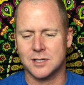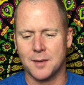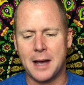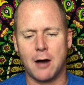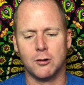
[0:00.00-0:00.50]

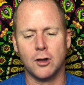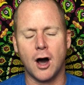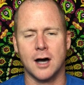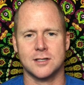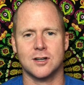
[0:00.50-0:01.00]
somehow
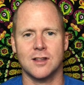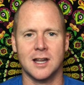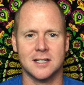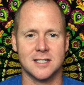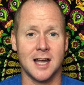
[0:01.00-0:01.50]
lost or that
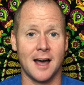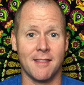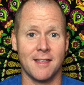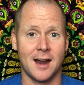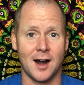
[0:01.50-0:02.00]
it's
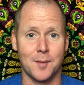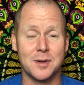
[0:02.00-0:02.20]
not there.